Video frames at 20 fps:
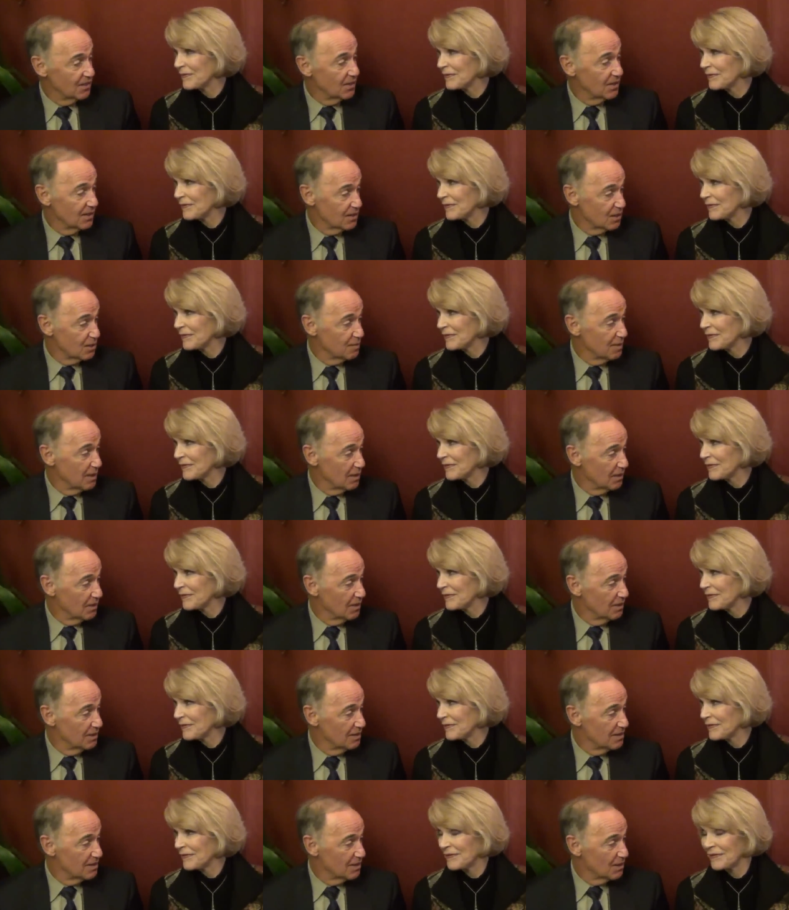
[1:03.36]
Speaker 1: the oils smell
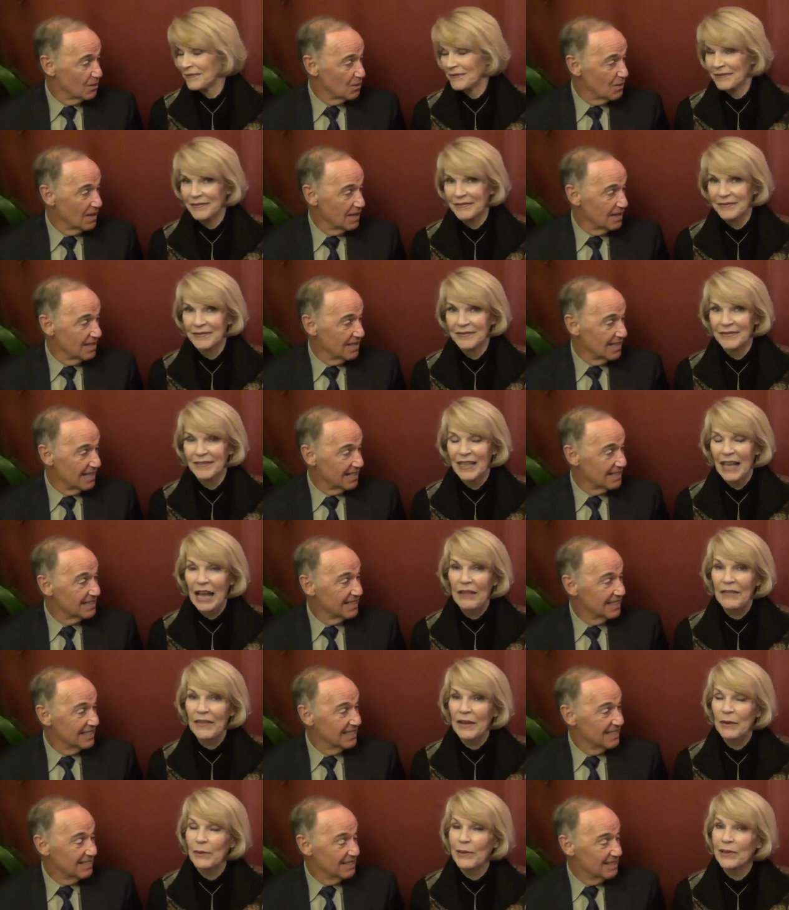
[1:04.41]
good, so why not?
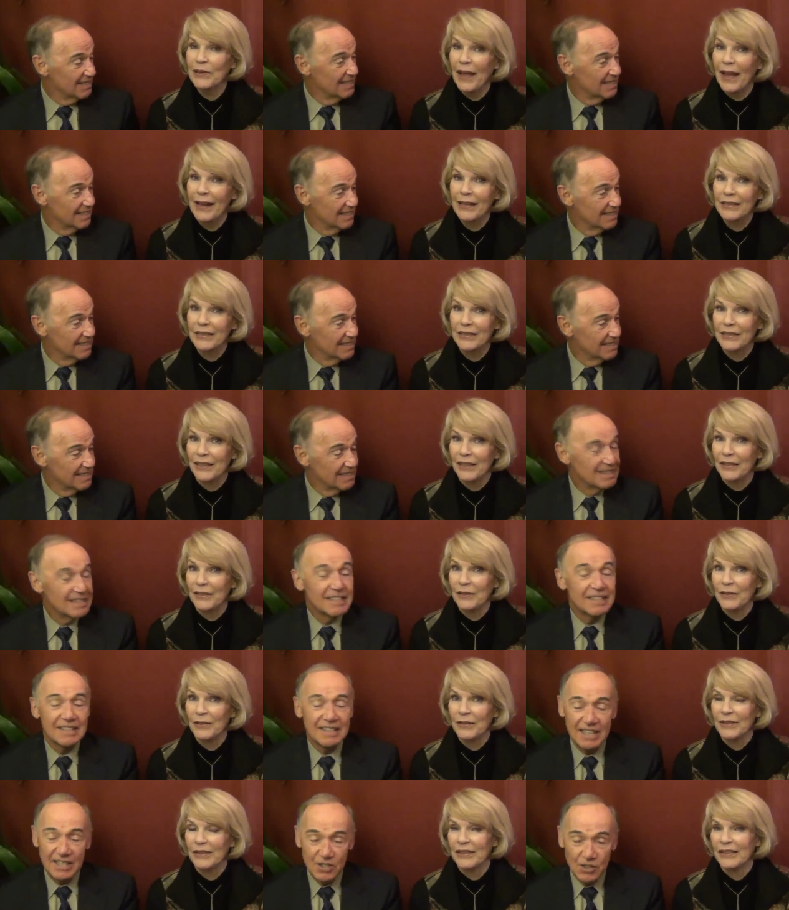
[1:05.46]
Speaker 2: And they relax
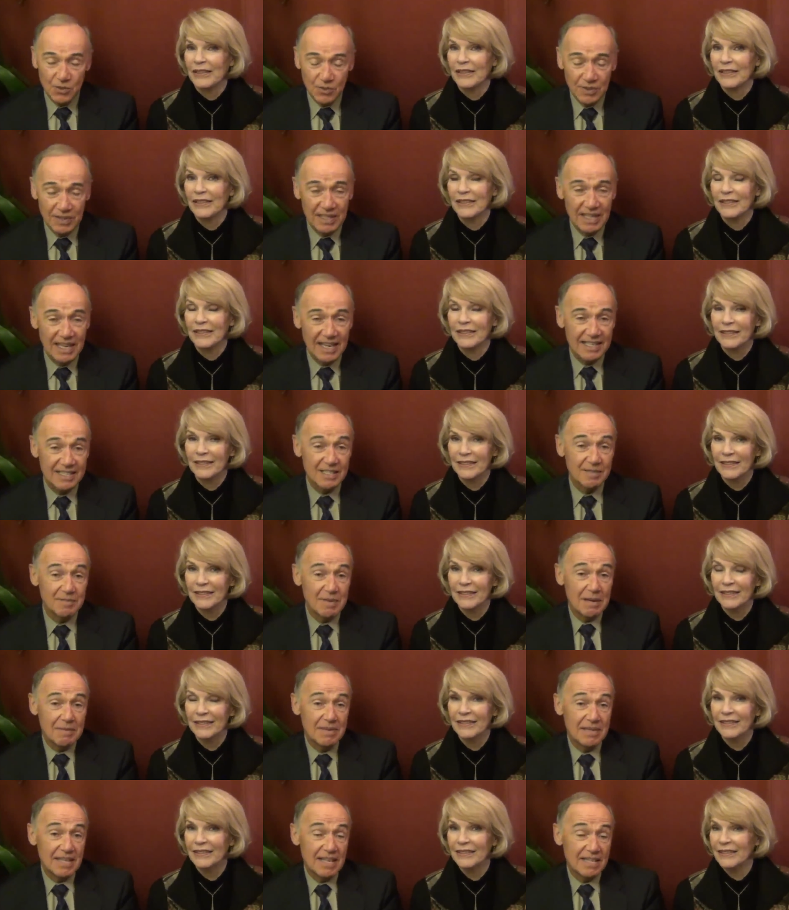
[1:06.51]
you.
Speaker 1: They do relax. And
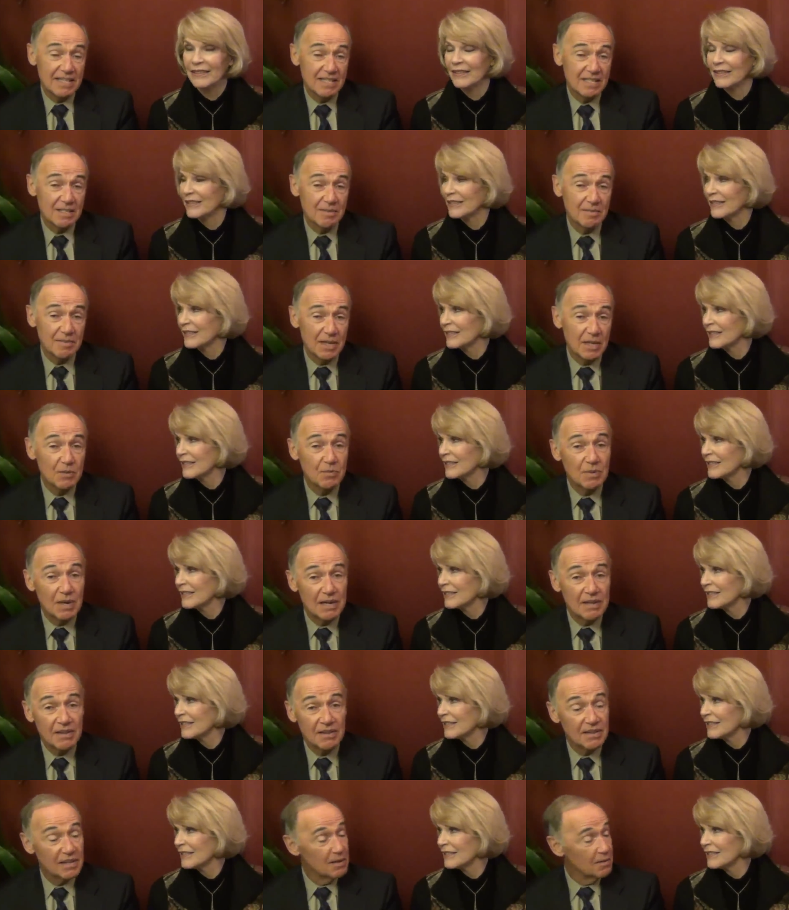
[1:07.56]
maybe that's the main
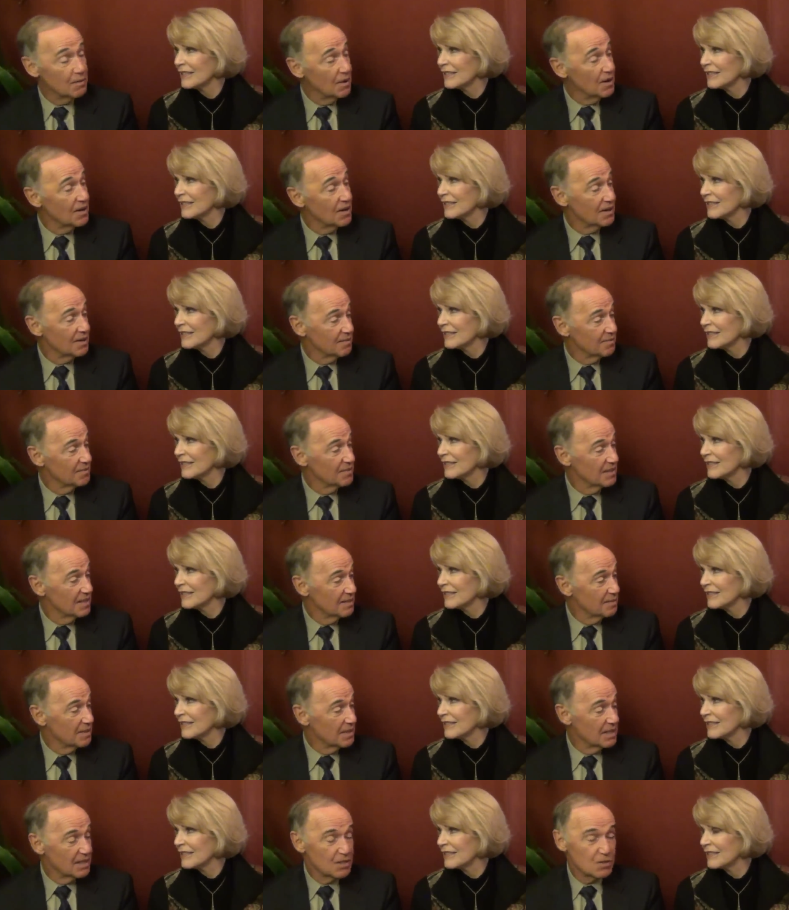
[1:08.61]
way that they work,
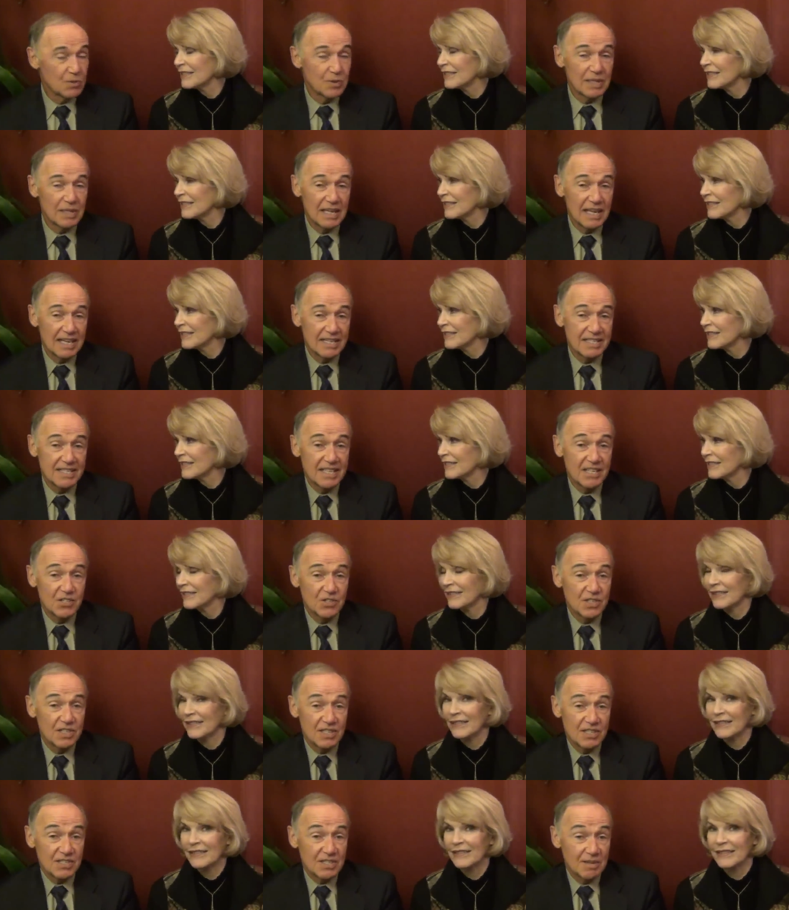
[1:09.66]
because
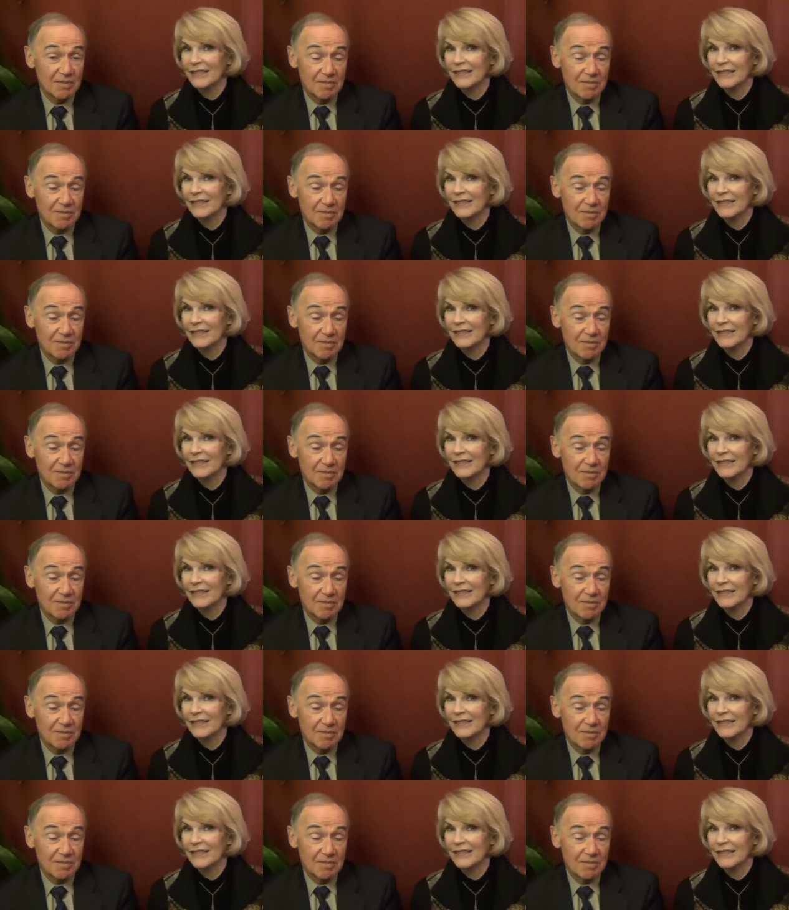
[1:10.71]
relaxation is